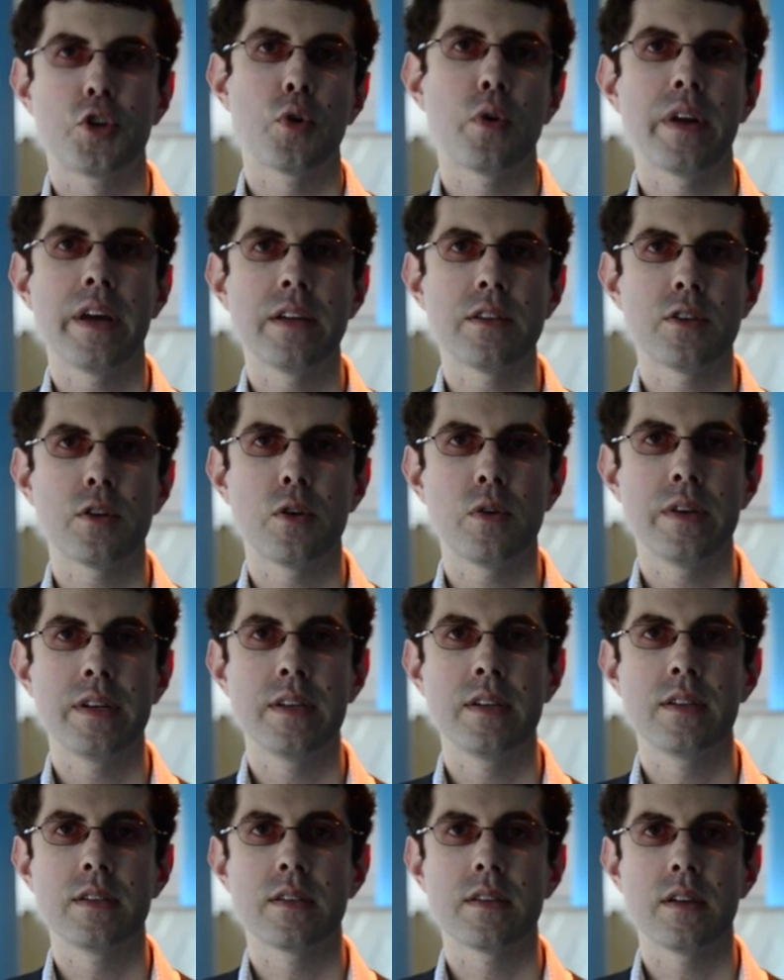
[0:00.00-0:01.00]
short answer
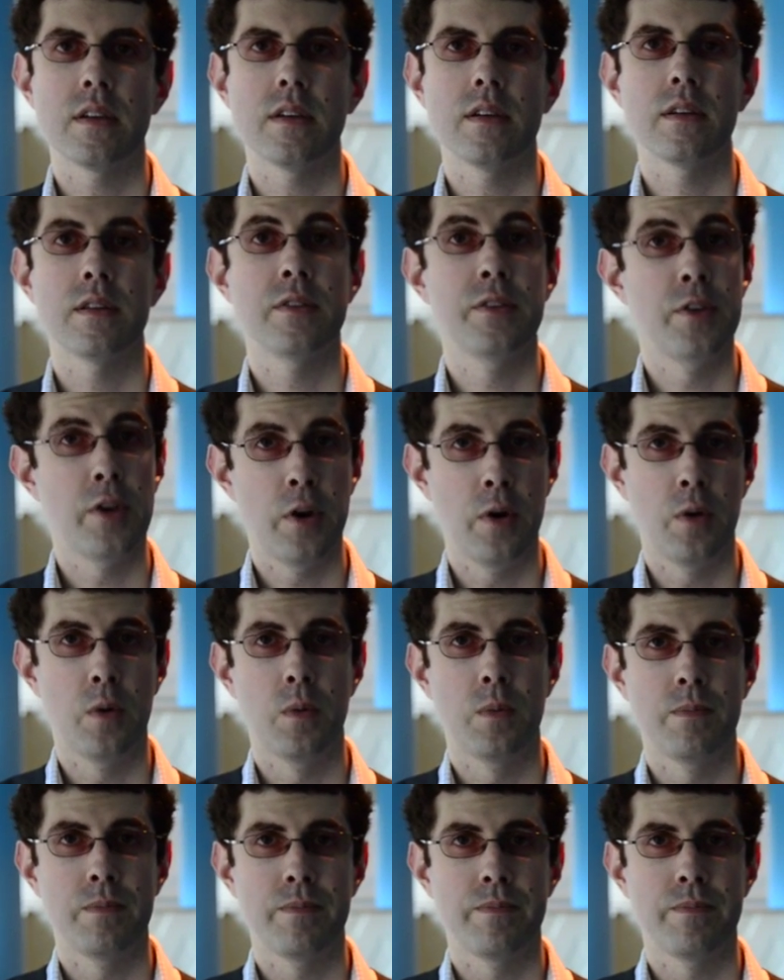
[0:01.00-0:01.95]
is no.